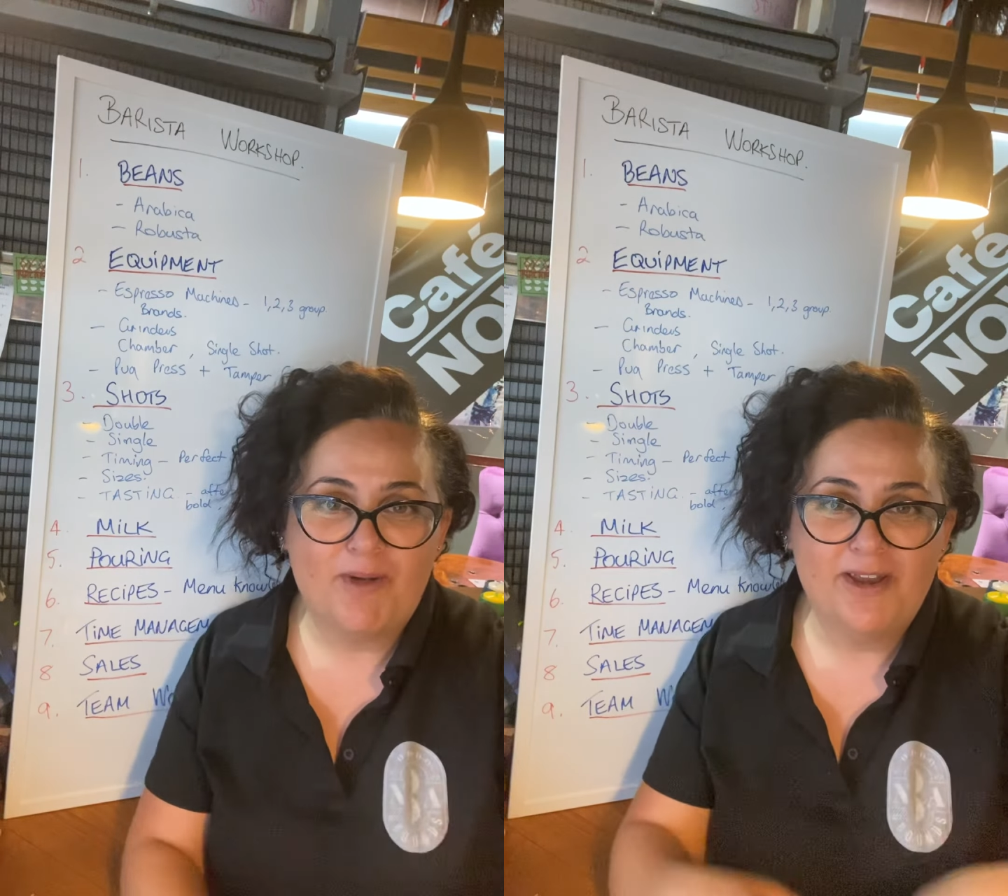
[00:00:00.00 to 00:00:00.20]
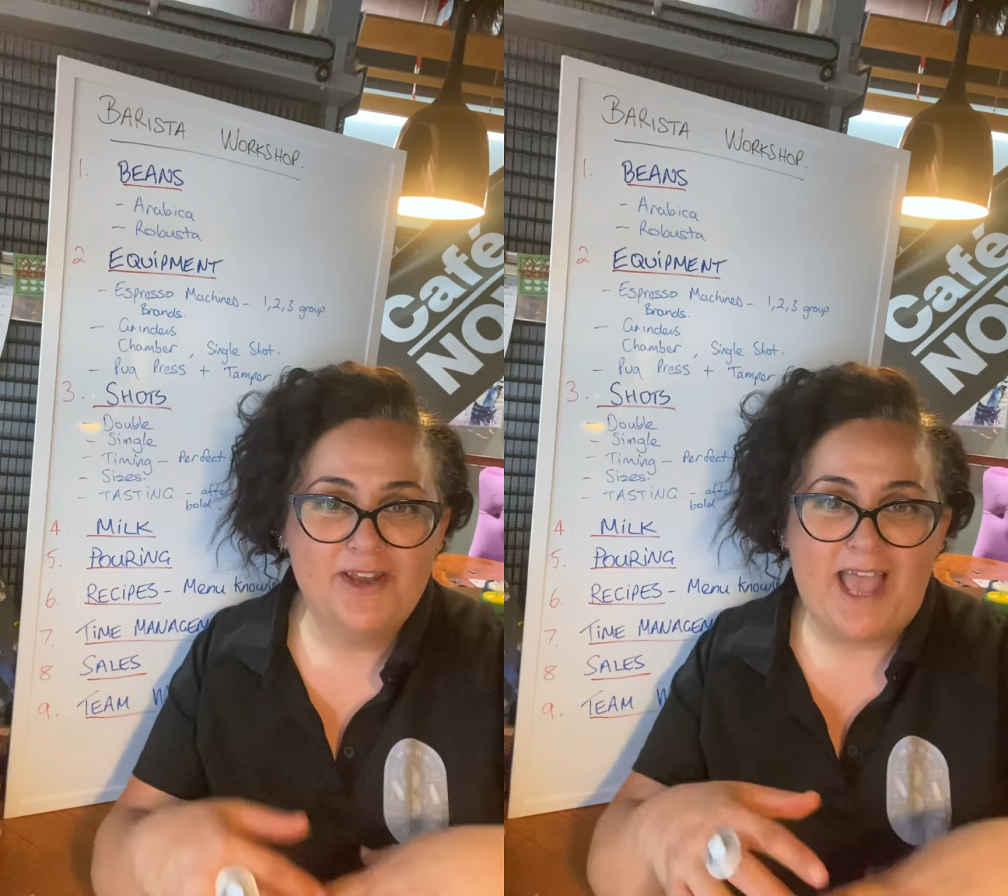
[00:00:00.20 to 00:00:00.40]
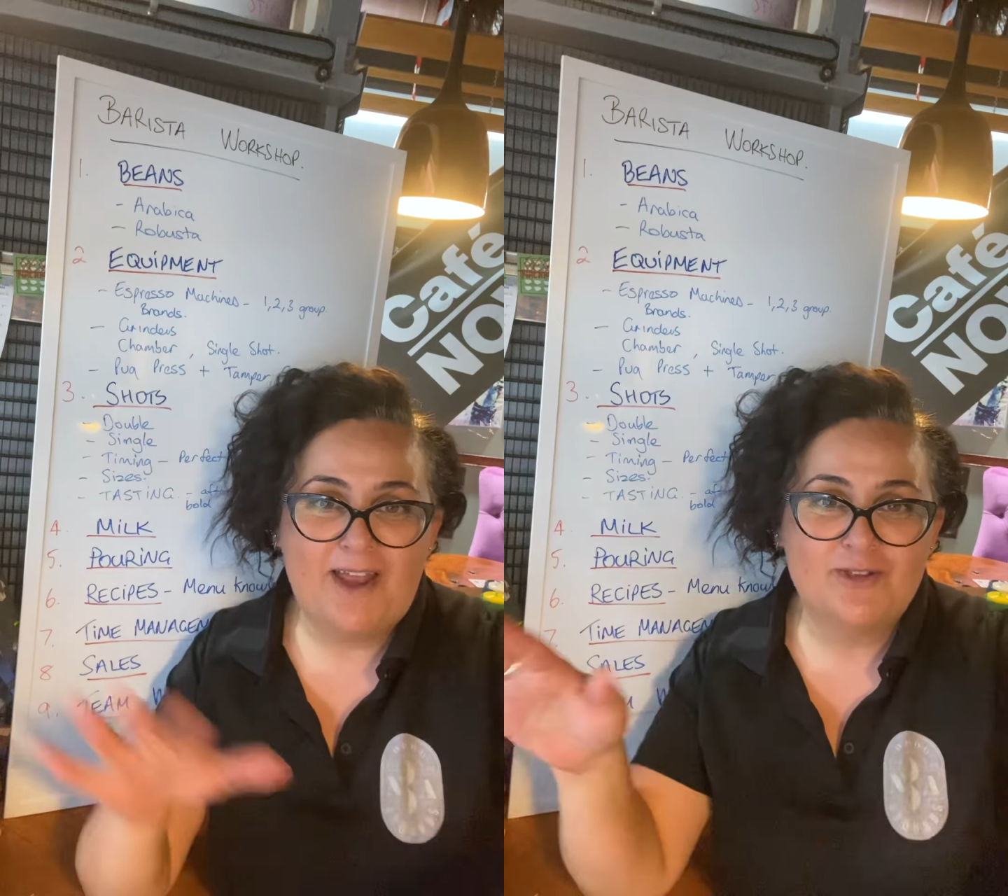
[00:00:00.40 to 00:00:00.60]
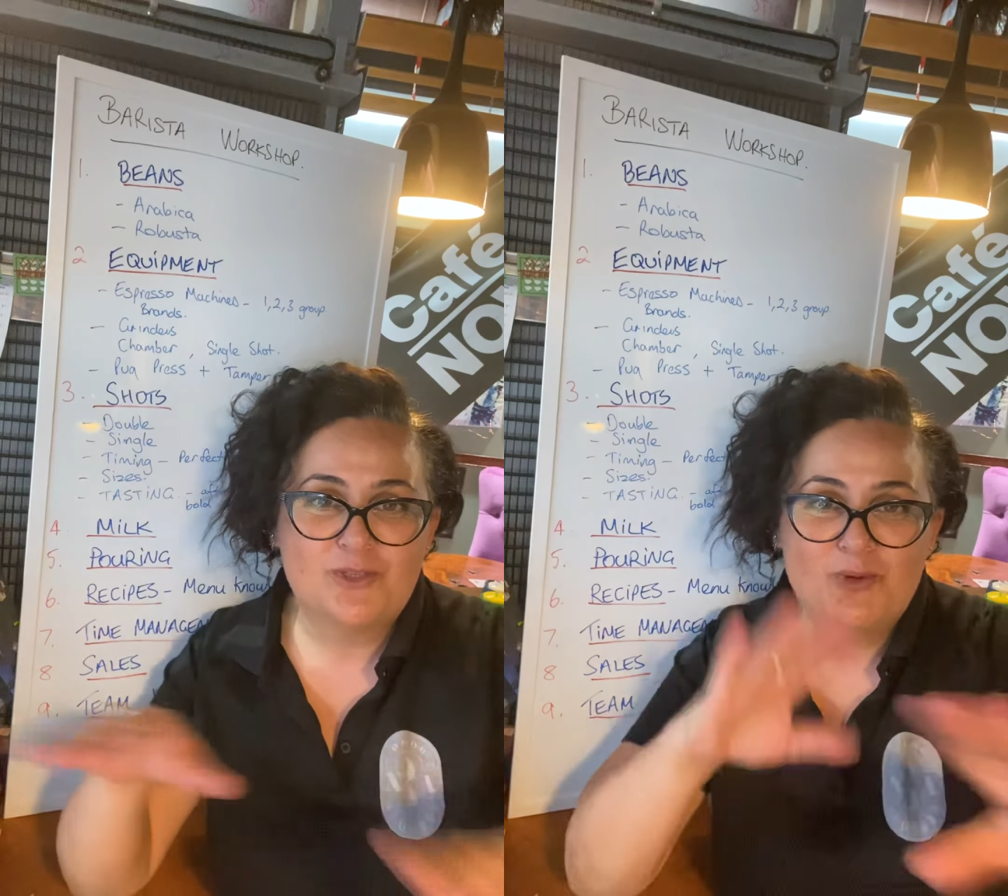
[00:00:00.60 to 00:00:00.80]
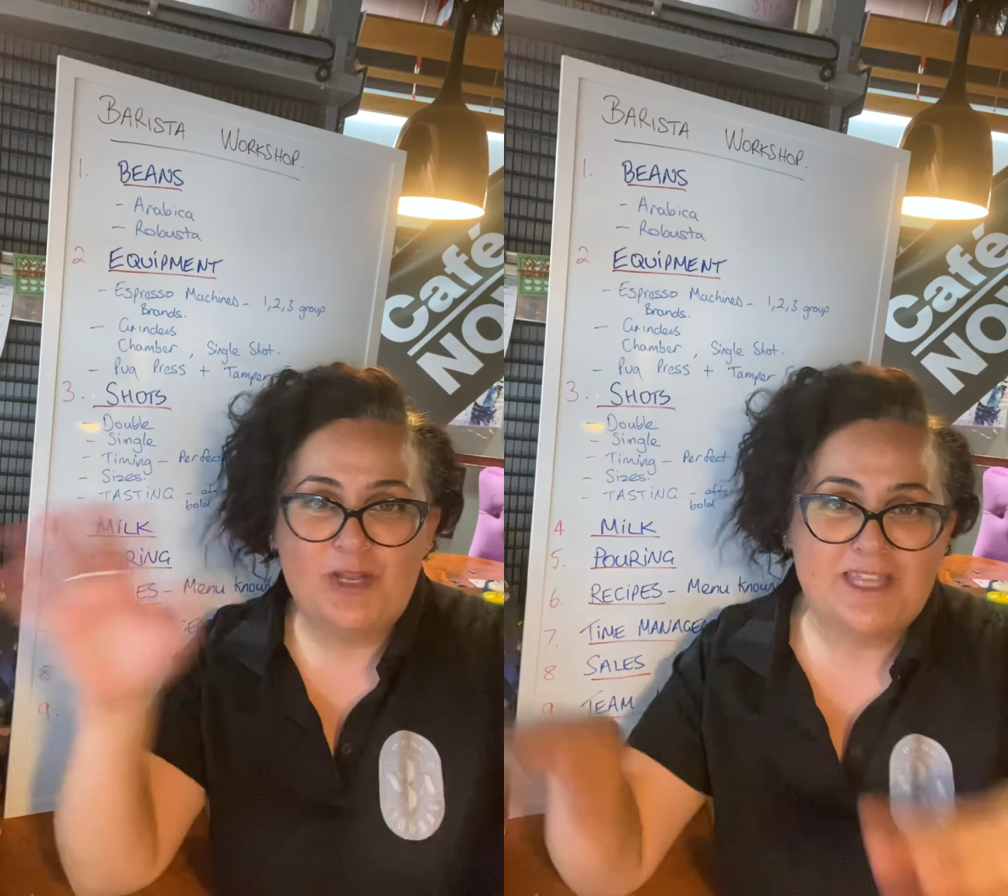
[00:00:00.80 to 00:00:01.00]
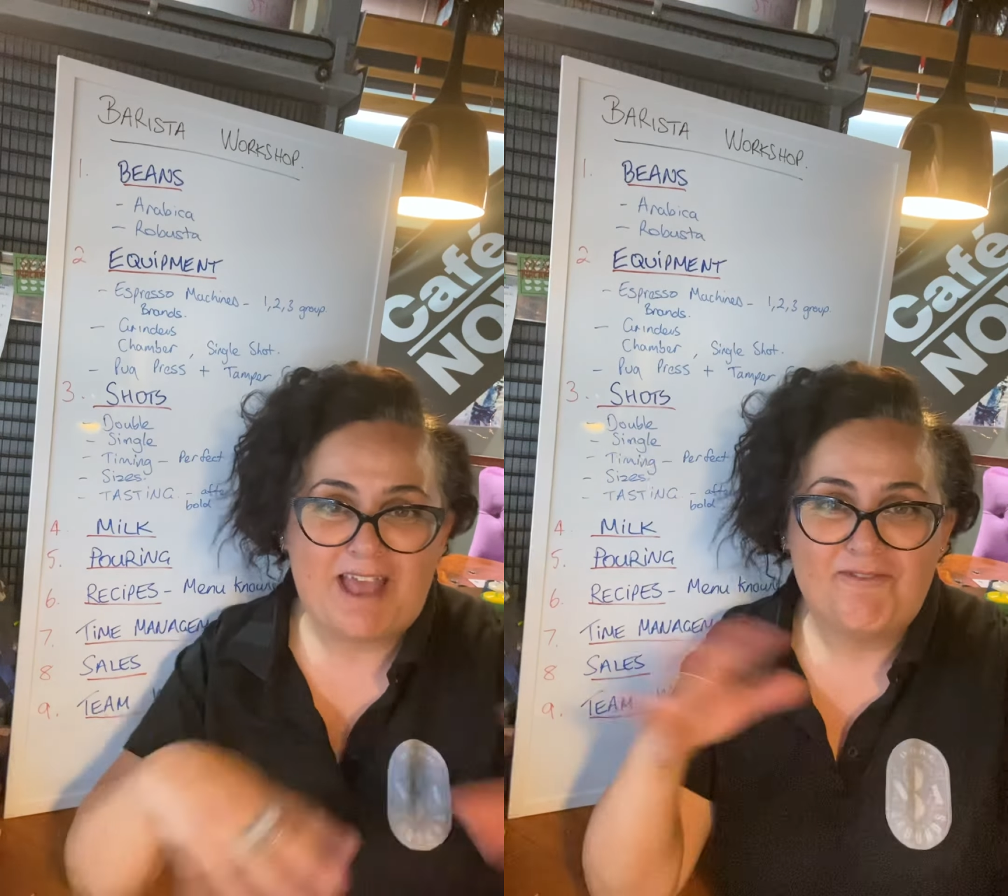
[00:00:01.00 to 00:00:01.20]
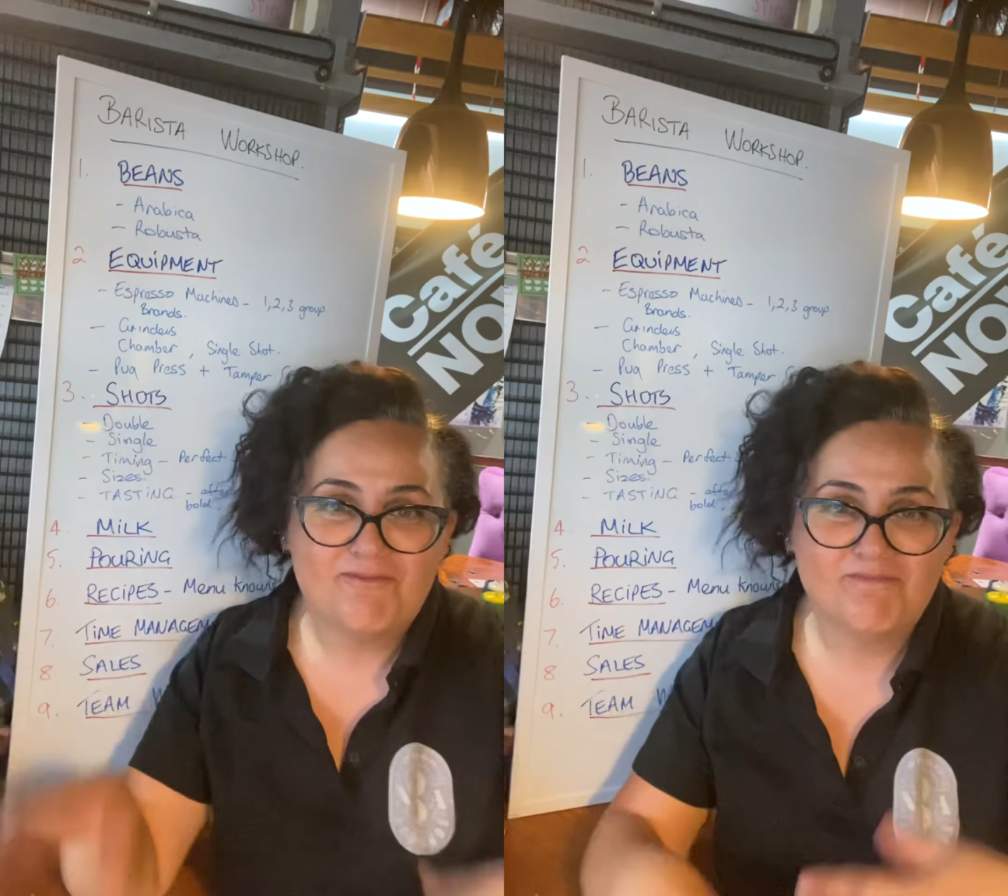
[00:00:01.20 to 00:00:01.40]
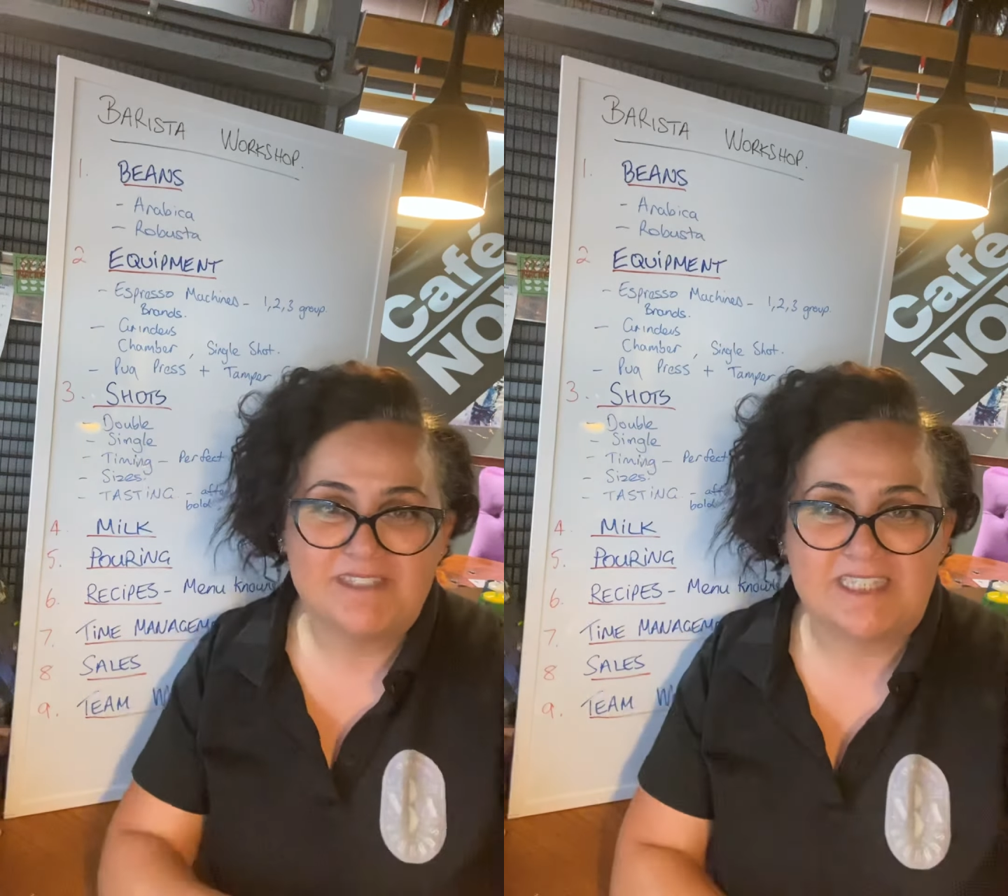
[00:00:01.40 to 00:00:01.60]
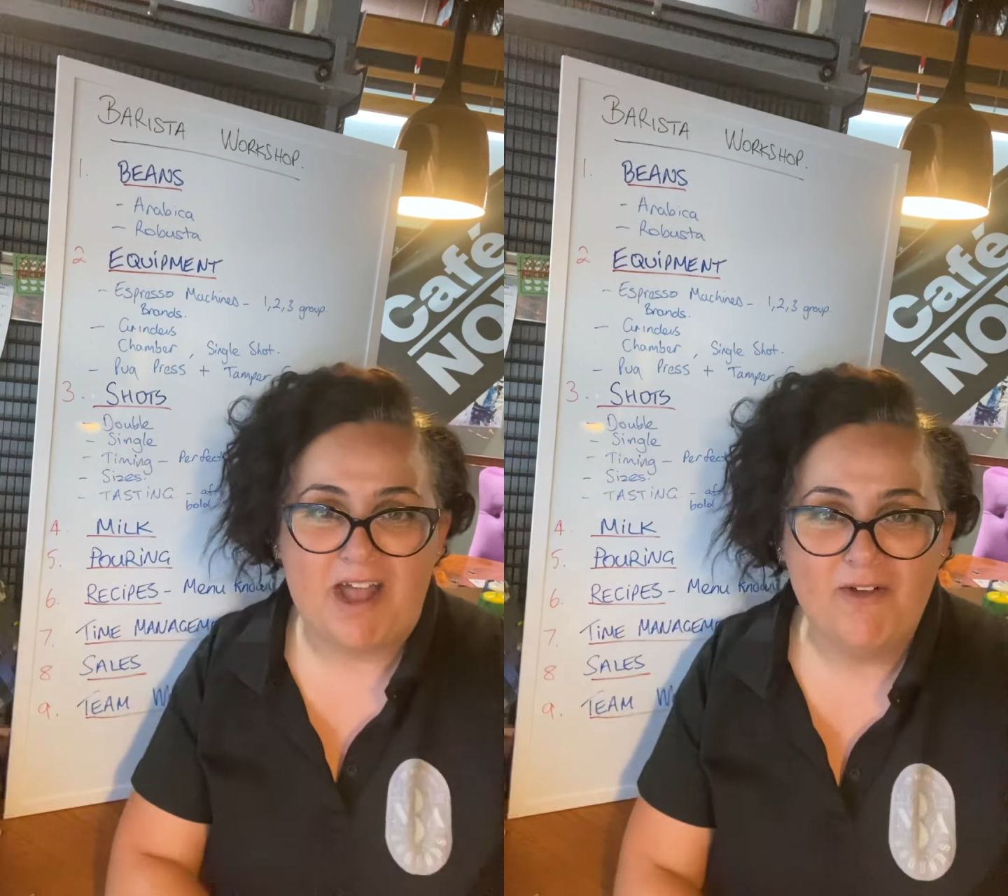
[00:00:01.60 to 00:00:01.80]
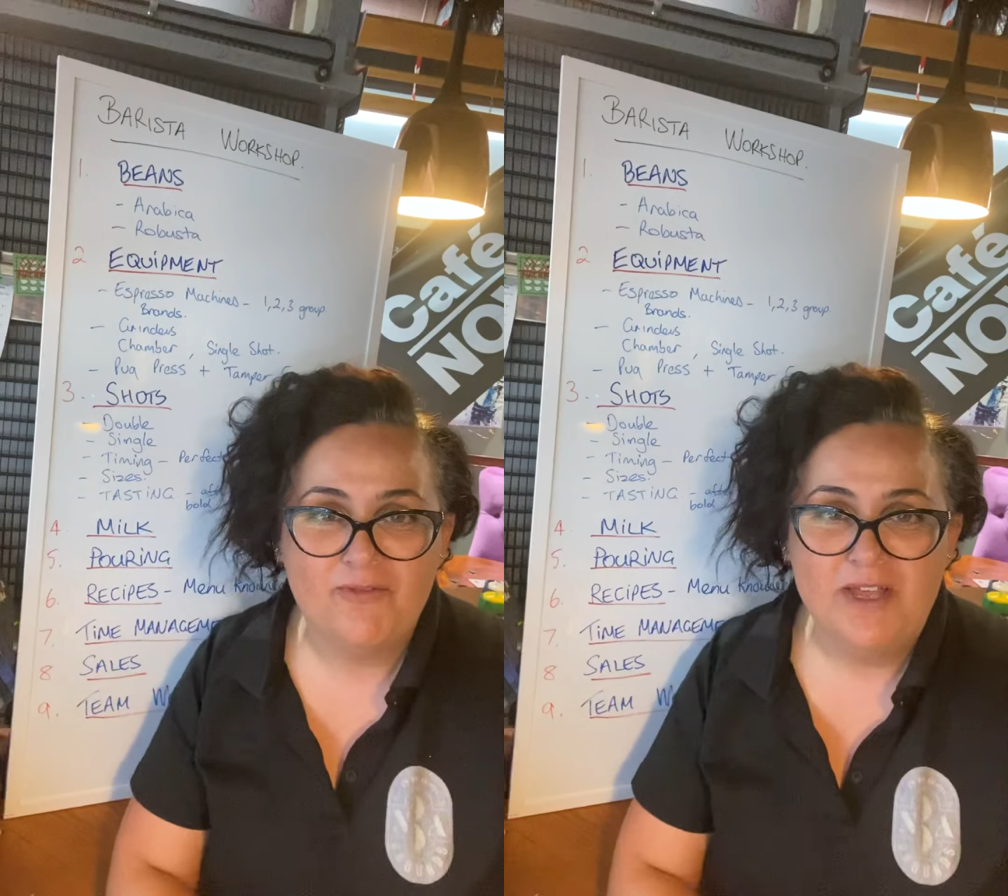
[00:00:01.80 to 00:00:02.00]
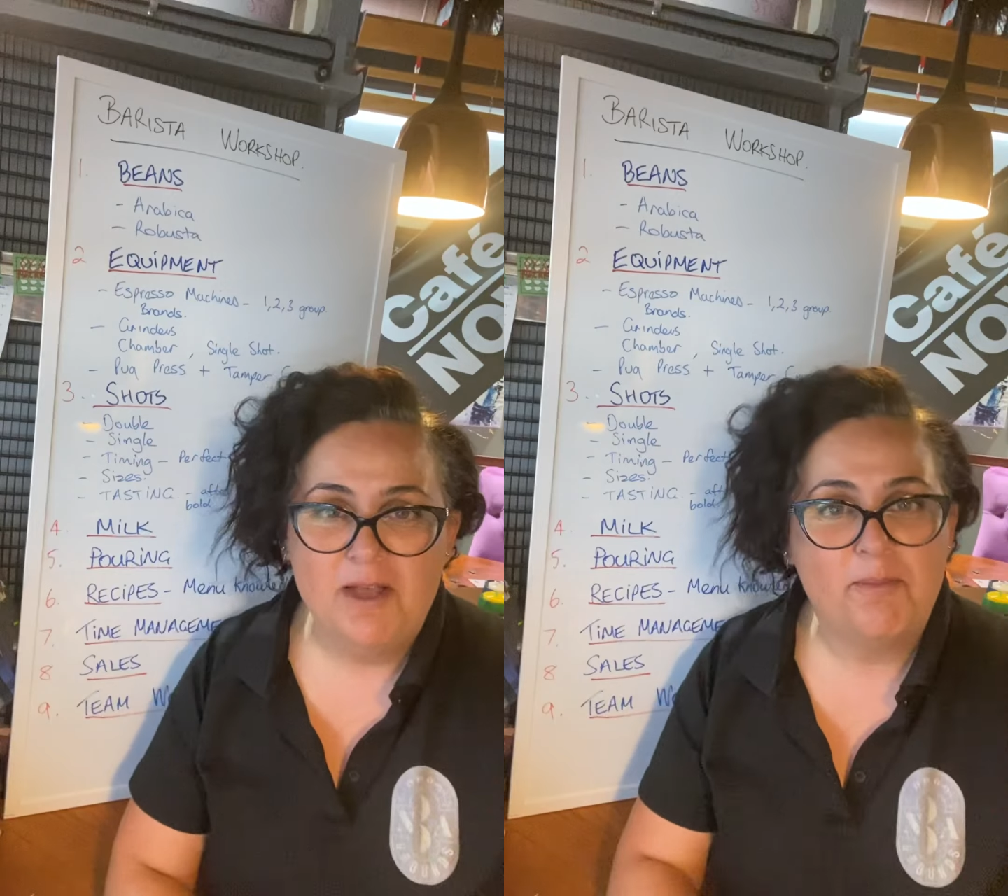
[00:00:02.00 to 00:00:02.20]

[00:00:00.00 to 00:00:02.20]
I don't know how to do all of that stuff,